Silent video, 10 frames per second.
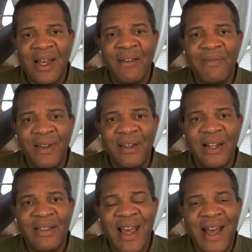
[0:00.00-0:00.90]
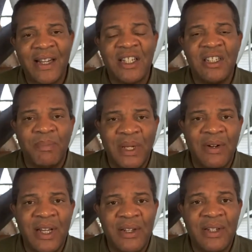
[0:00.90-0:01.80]
I feel like that
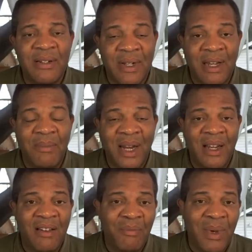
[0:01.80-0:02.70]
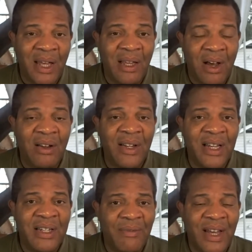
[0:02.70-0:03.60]
experience, and, and many of my
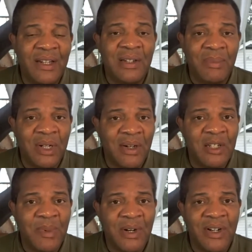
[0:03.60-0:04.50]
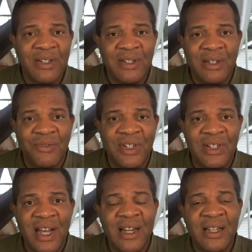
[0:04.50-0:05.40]
colleagues have had similar experiences in different
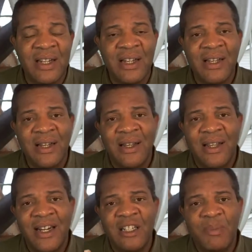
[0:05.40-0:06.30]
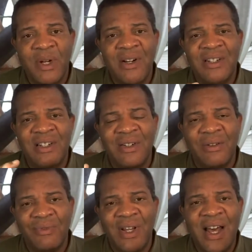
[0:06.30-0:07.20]
settings, that experience has sort
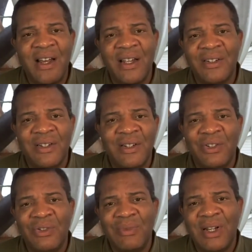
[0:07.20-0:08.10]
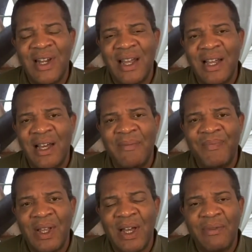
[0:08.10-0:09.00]
of led us to take a
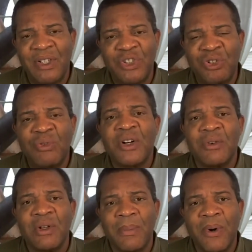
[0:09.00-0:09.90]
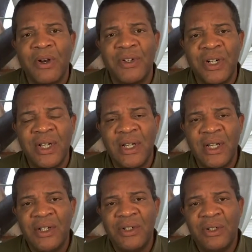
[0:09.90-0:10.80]
kind of a structural approach
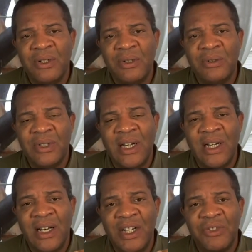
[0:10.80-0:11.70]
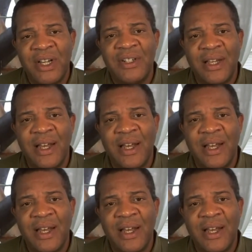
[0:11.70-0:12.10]
to uh, addressing